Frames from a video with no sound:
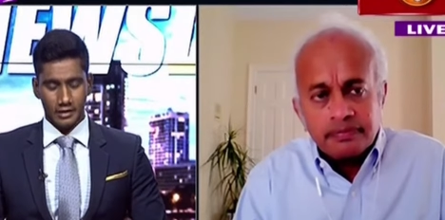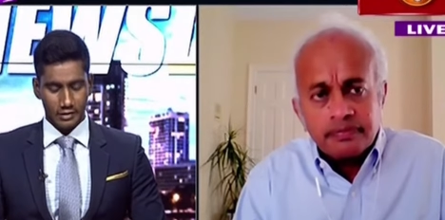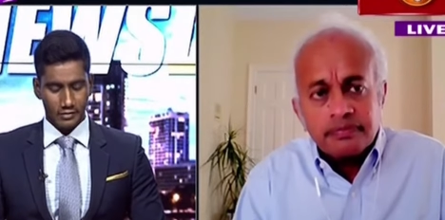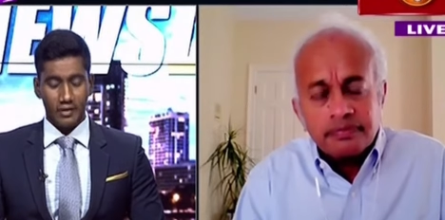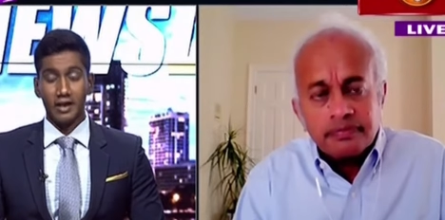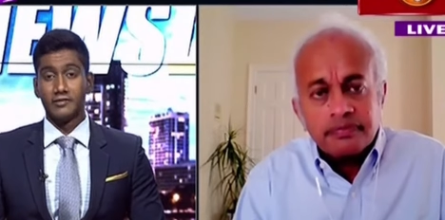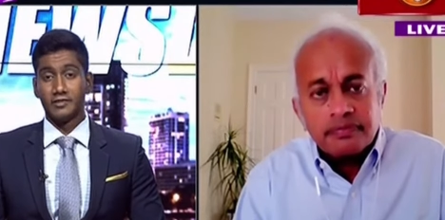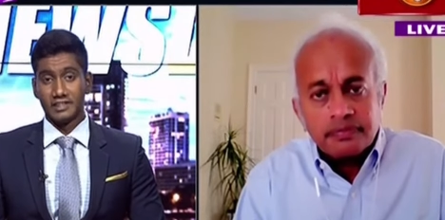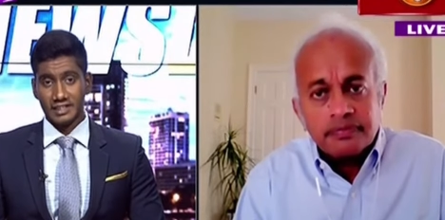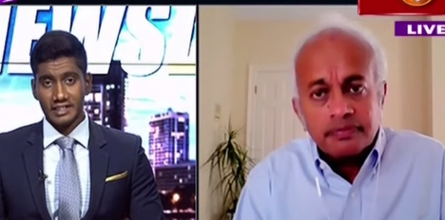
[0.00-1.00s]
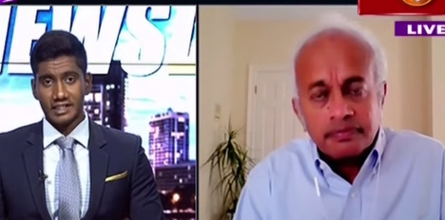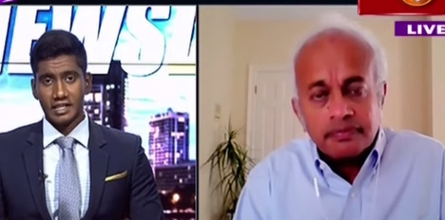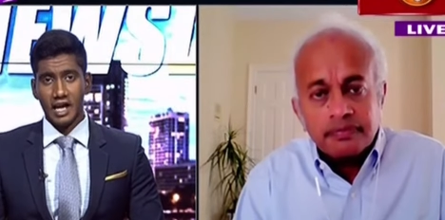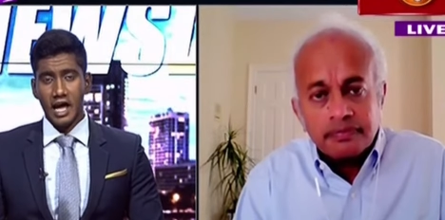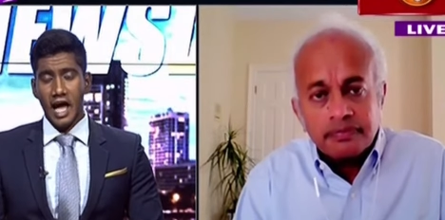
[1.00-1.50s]
Speaker 1: fund facility
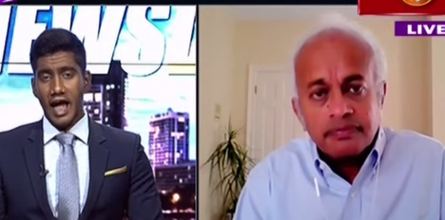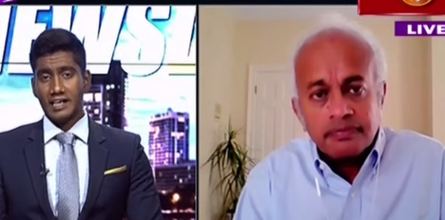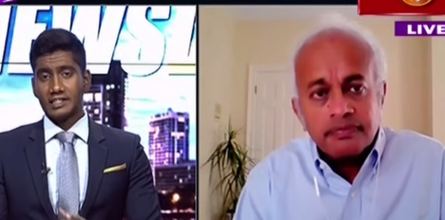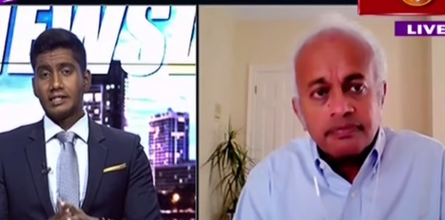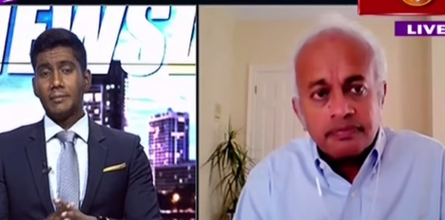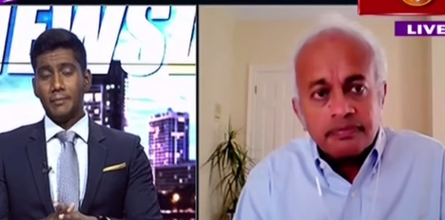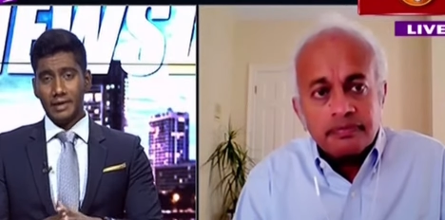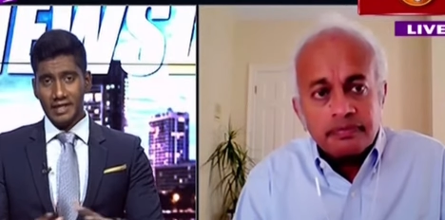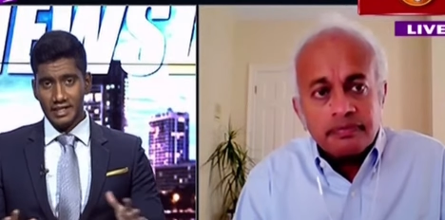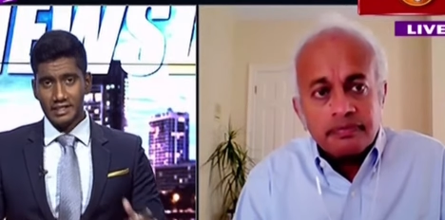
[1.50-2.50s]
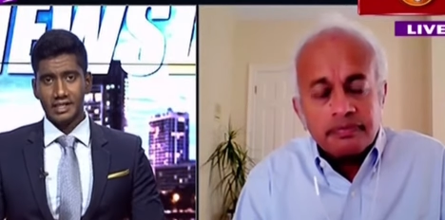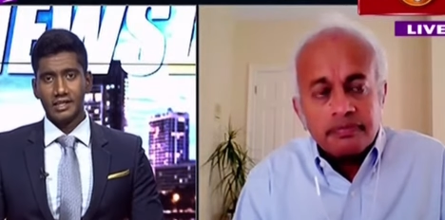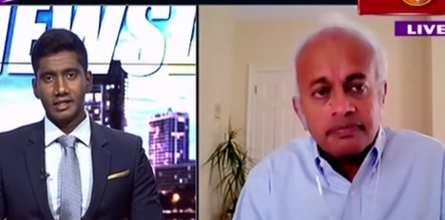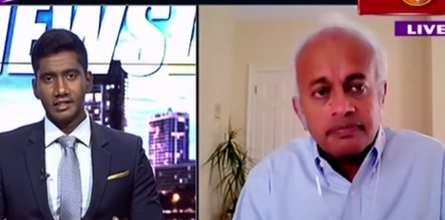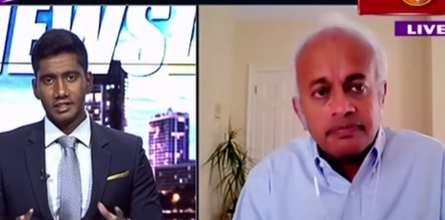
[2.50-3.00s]
and completing
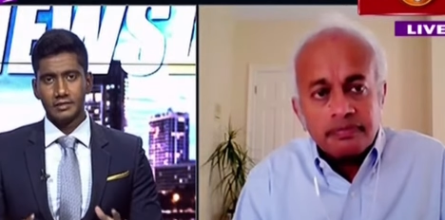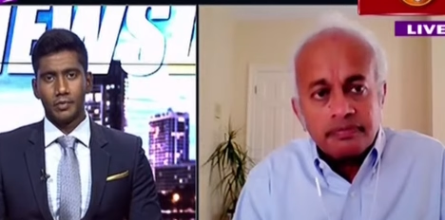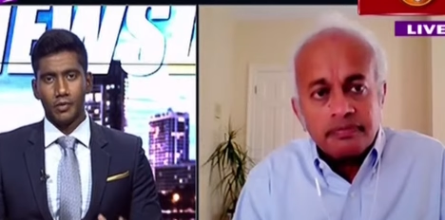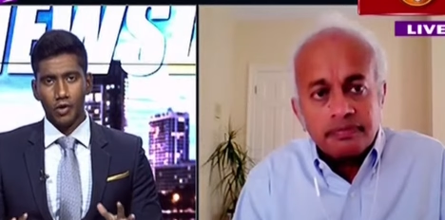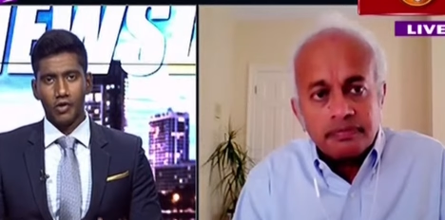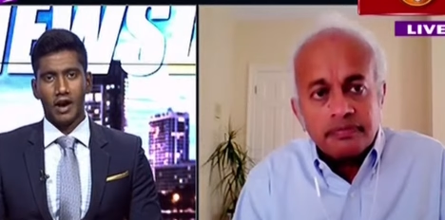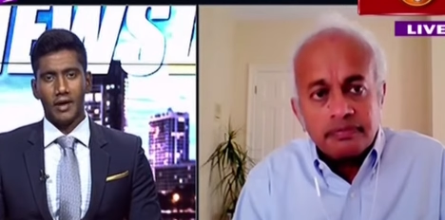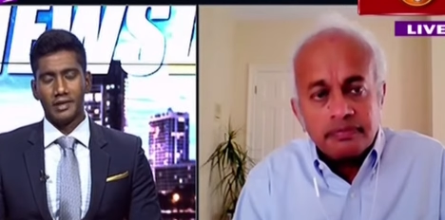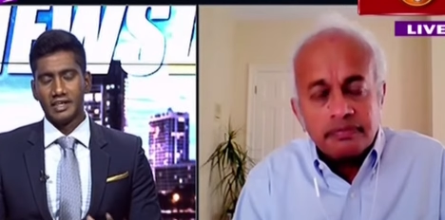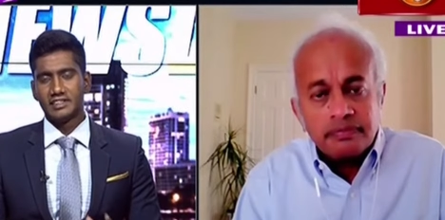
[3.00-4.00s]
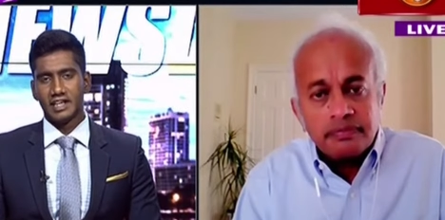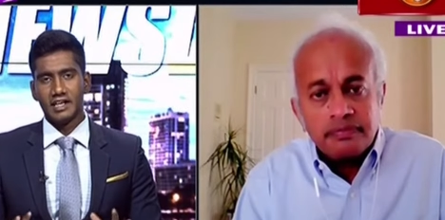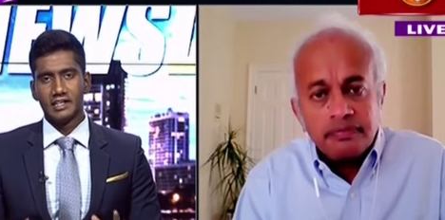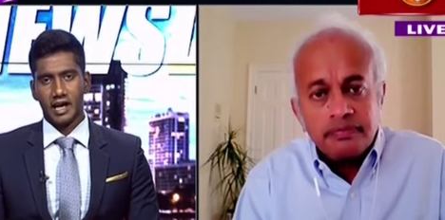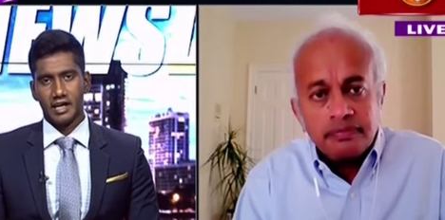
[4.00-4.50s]
this program in its
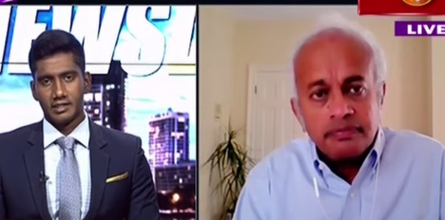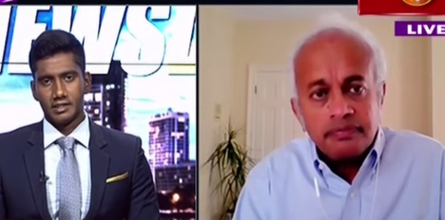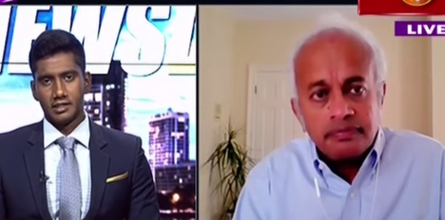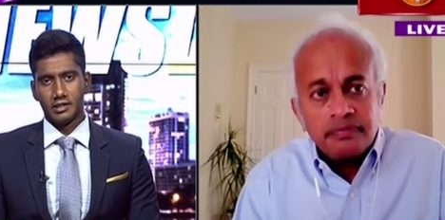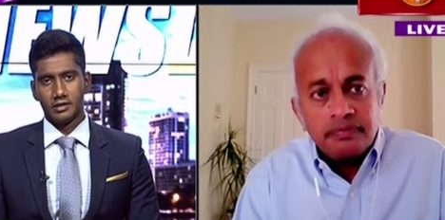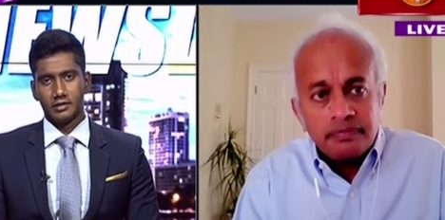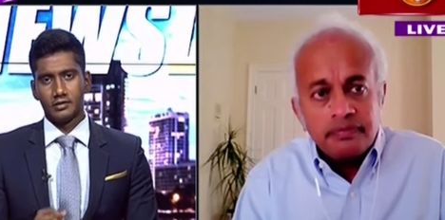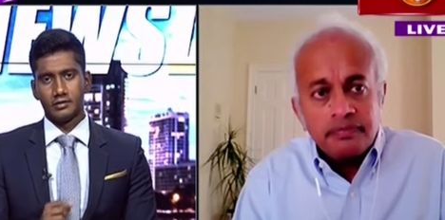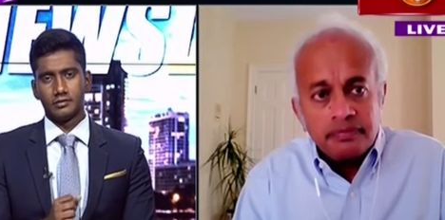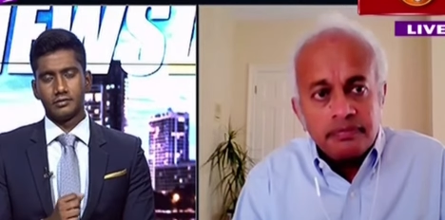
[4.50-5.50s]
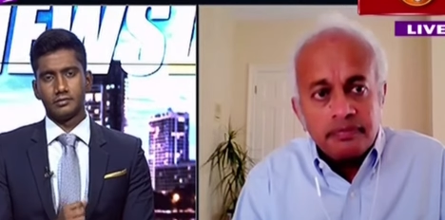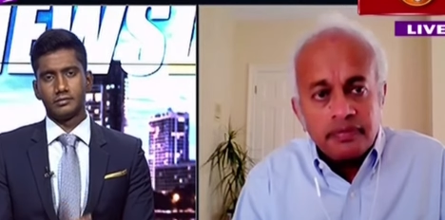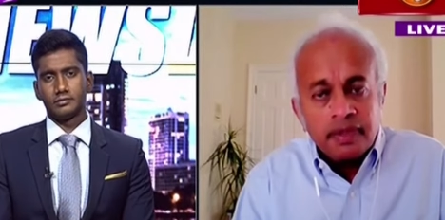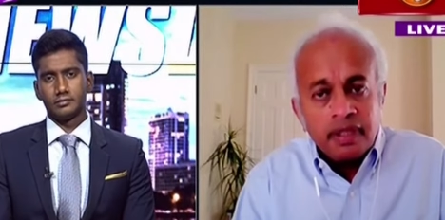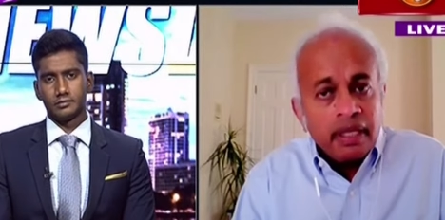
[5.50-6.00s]
entirety?
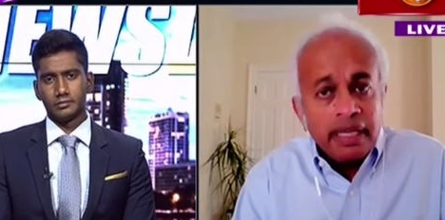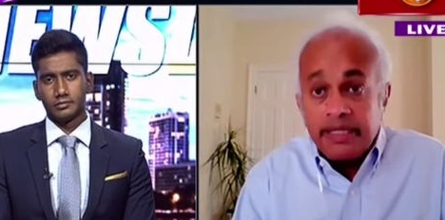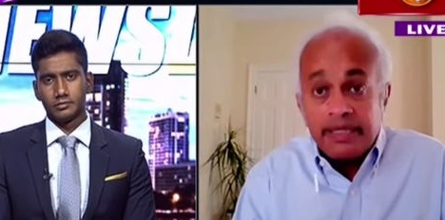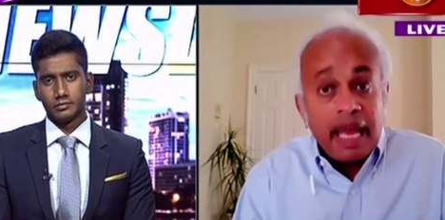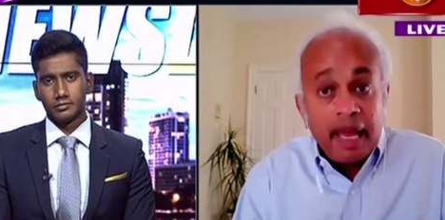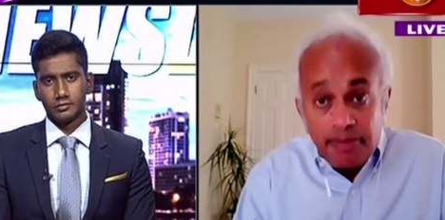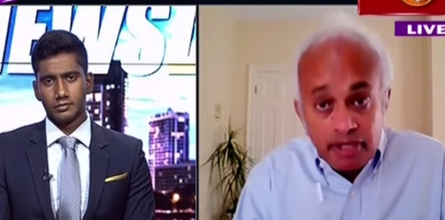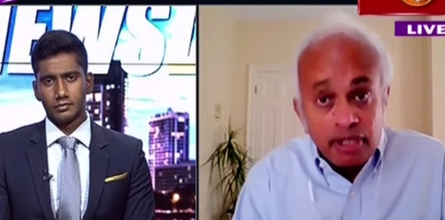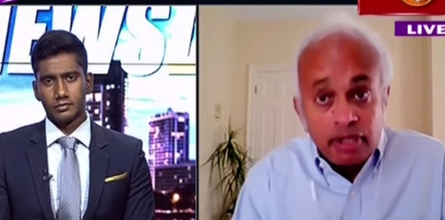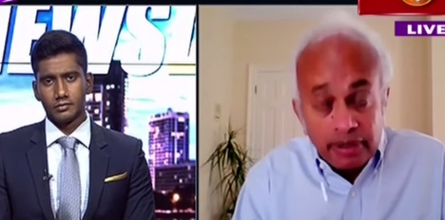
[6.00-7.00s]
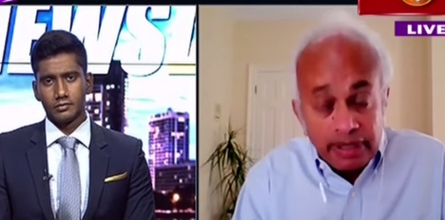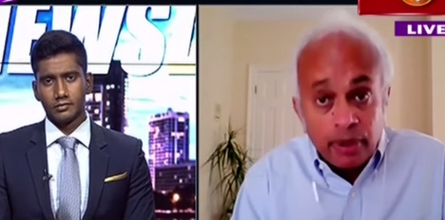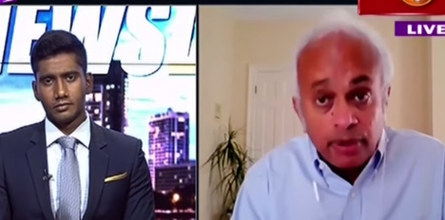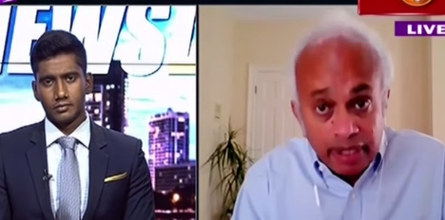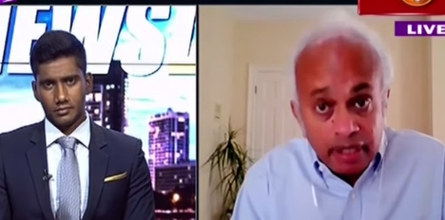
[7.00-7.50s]
Speaker 2: It's absolutely
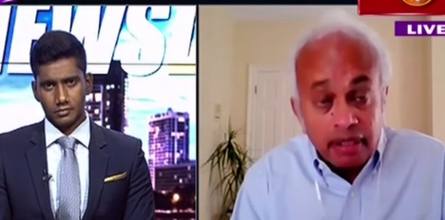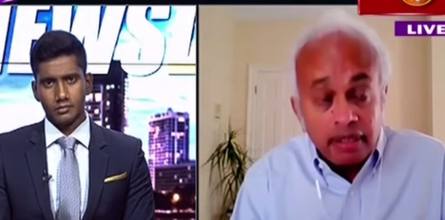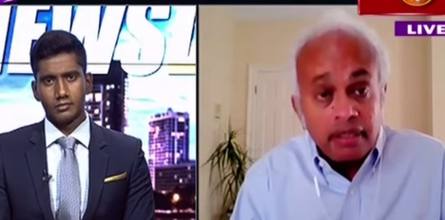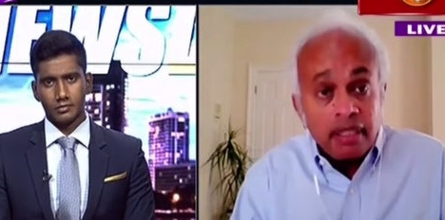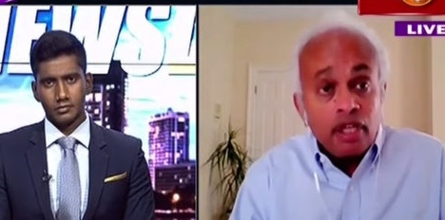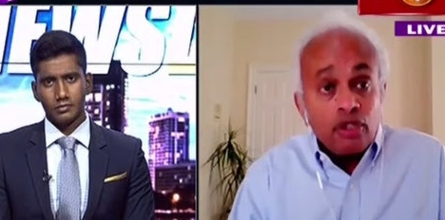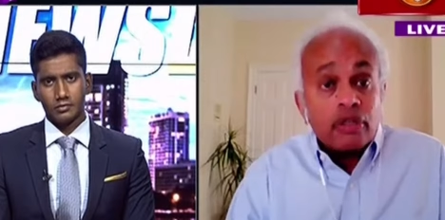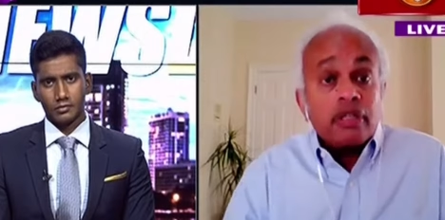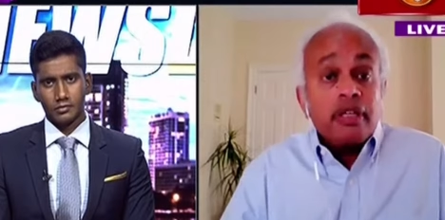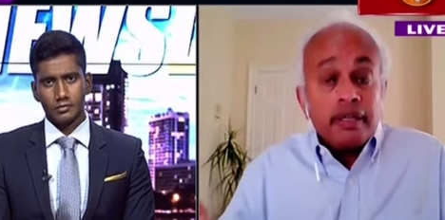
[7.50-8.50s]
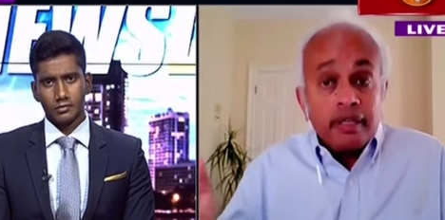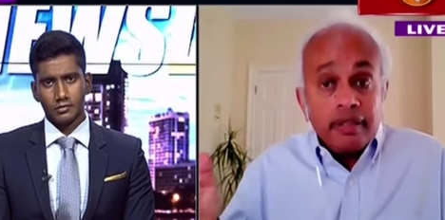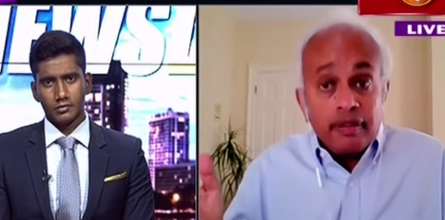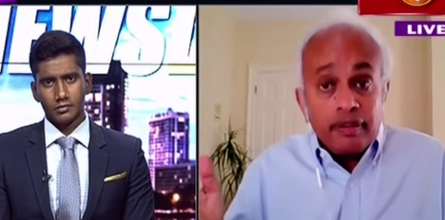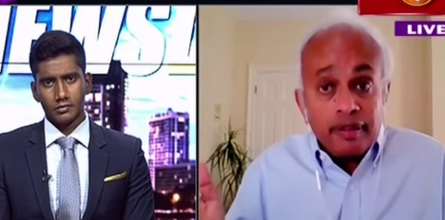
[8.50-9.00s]
critical. Look,
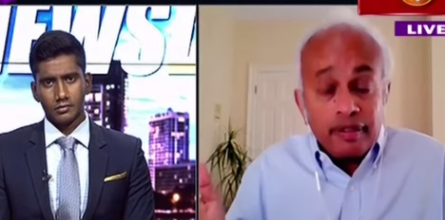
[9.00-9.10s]
the Sri